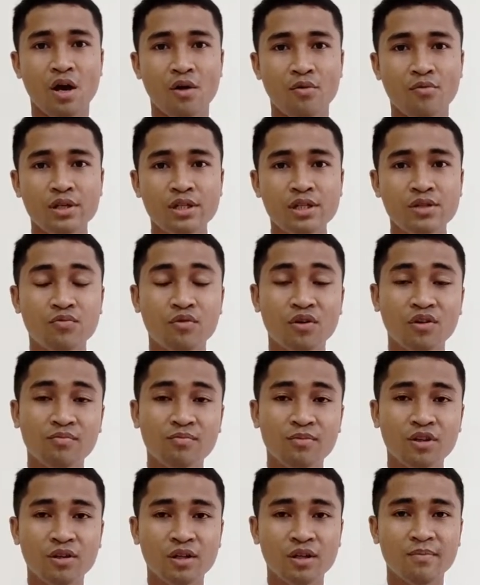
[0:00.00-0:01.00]
which was
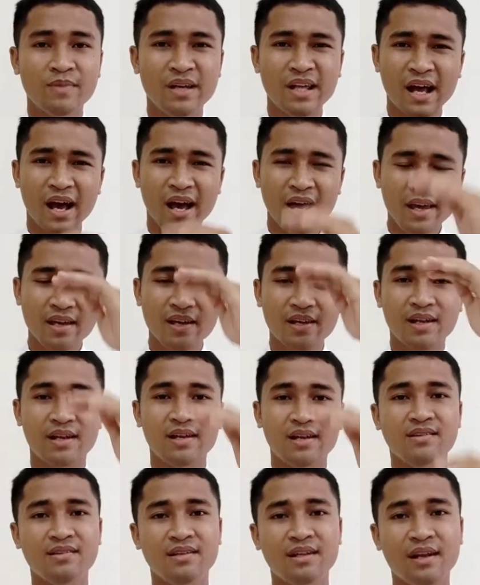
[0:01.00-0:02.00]
built a bit higher than
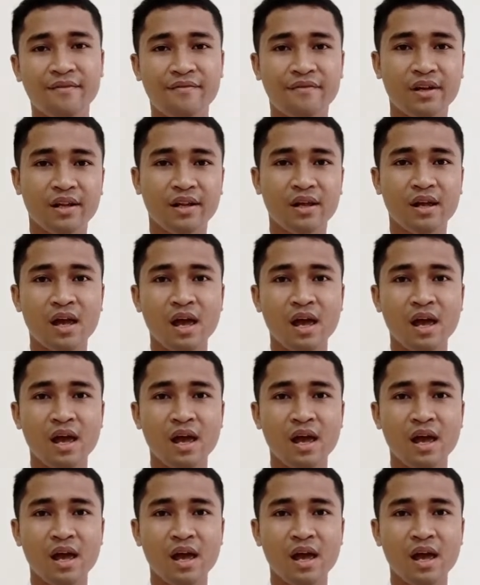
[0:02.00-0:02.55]
the sea level.